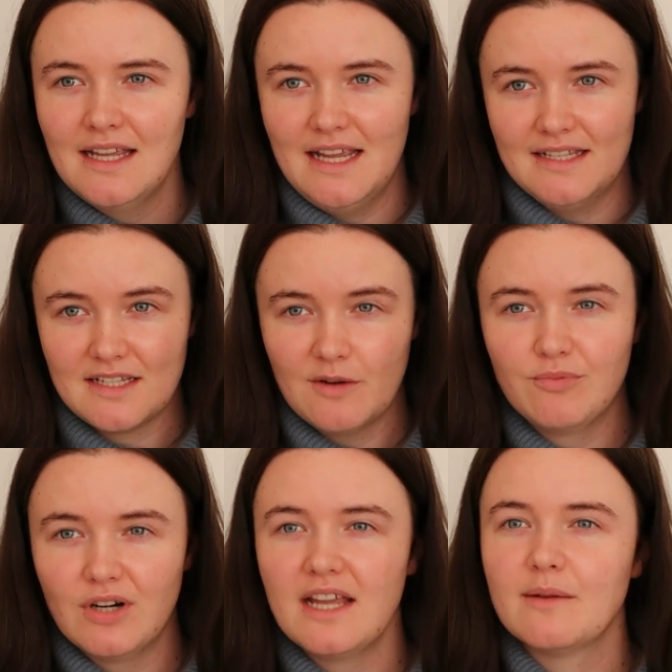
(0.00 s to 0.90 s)
it's a
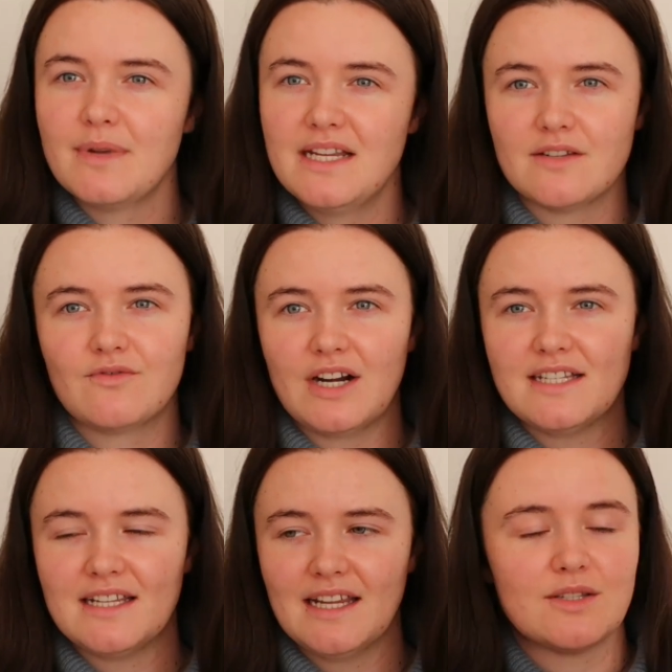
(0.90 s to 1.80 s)
brilliant piece of writing.